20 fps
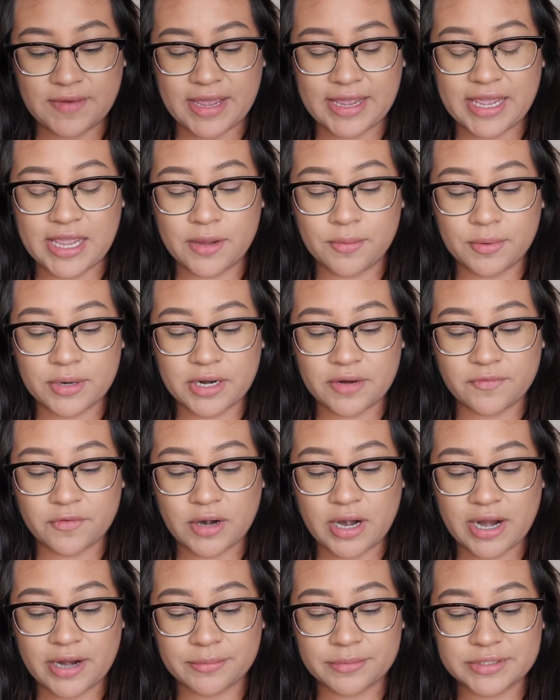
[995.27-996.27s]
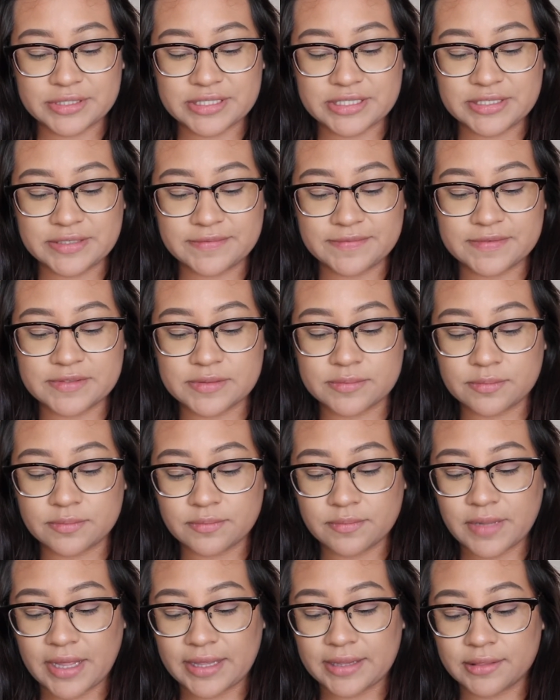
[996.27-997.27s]
I hate whenever I receive
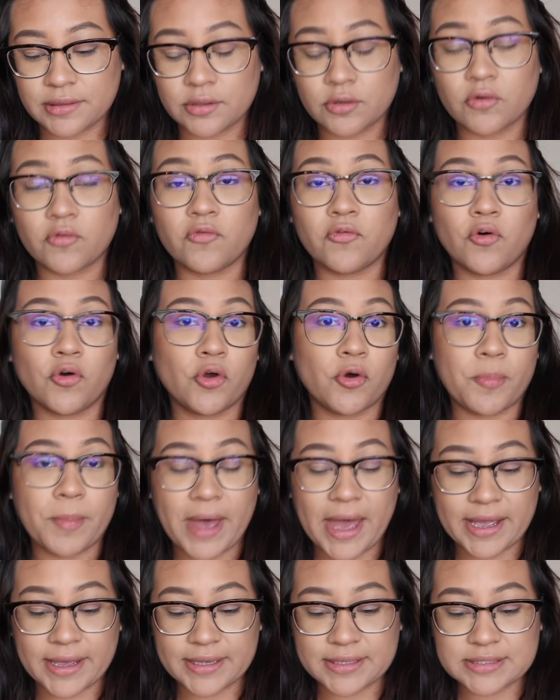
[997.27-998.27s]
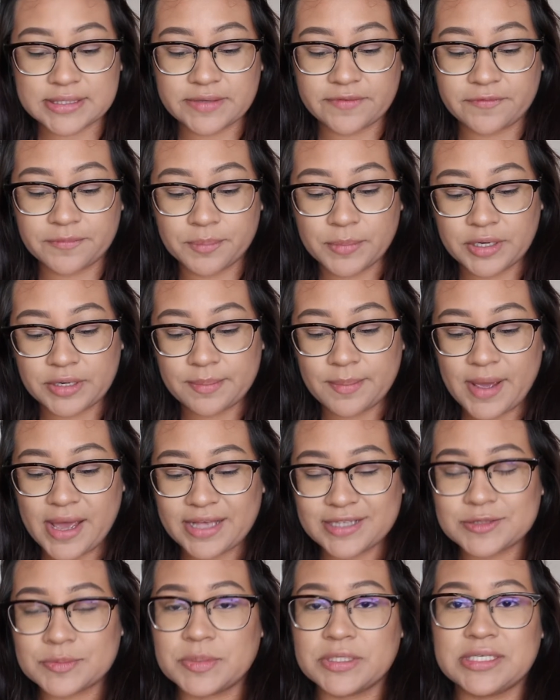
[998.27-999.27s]
like little foil packets of mud
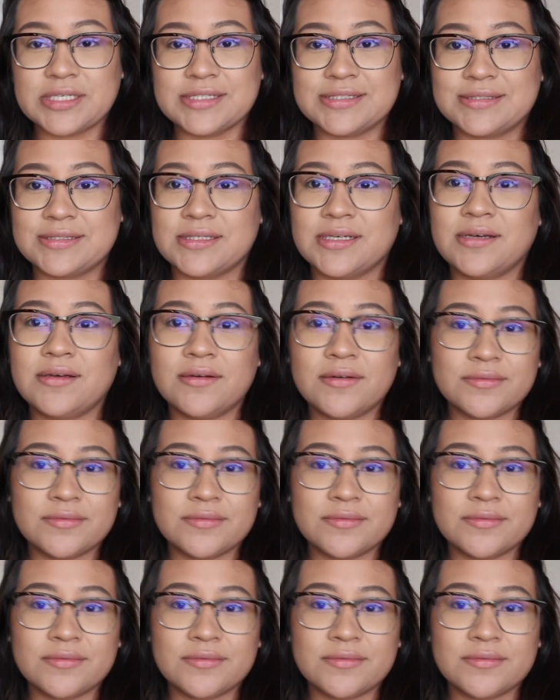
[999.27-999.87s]
masks because